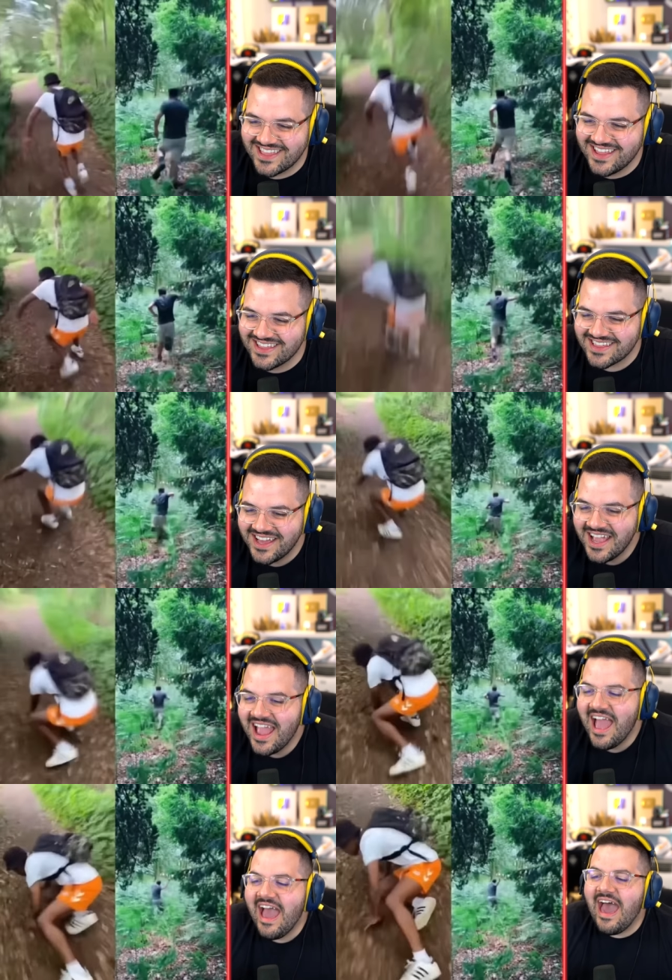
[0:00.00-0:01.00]
this?
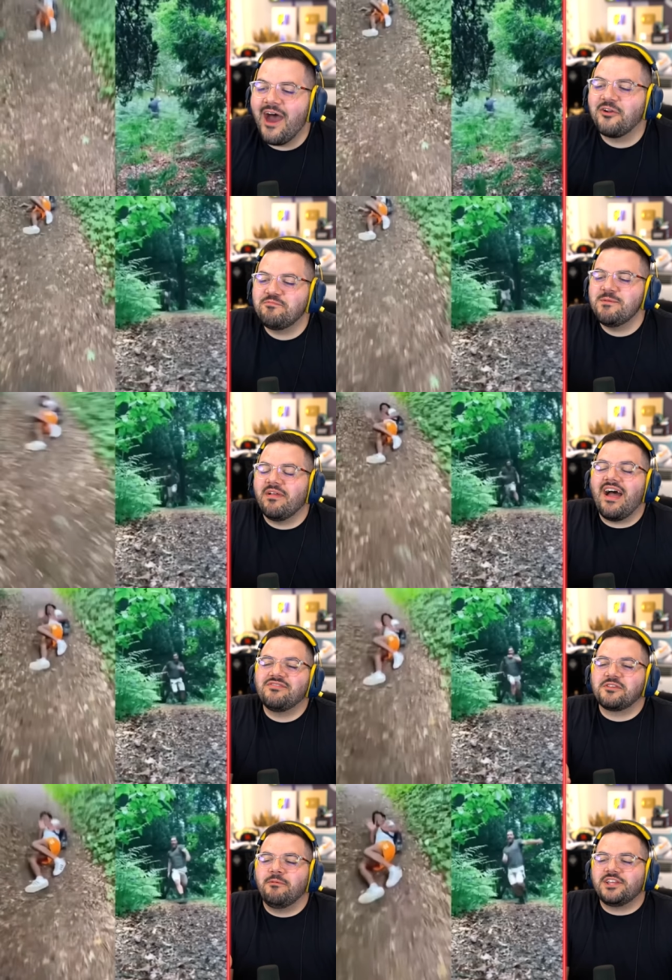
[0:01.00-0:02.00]
How do people have
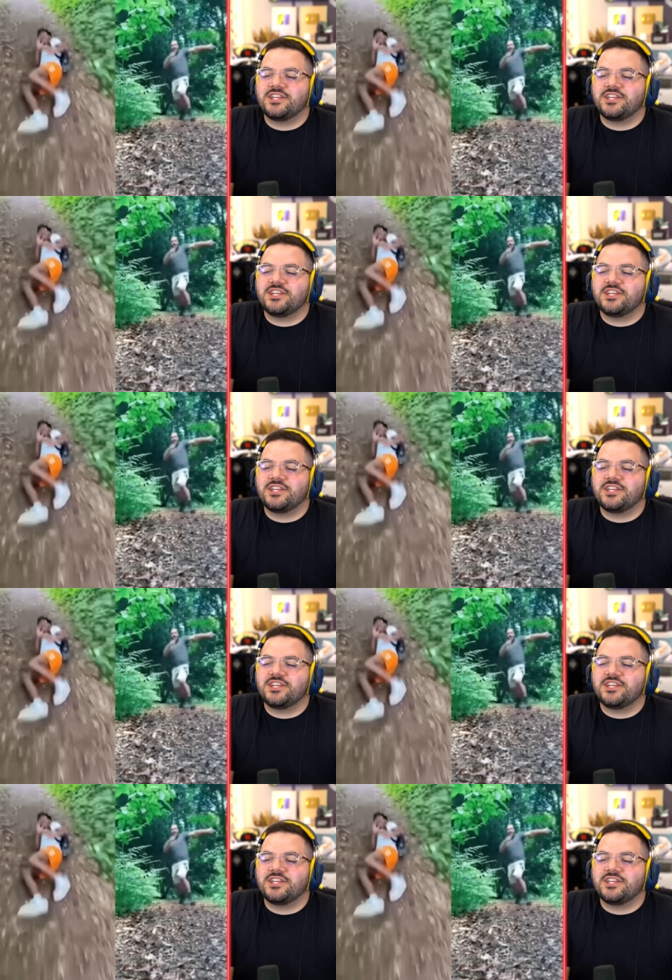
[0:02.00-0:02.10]
this much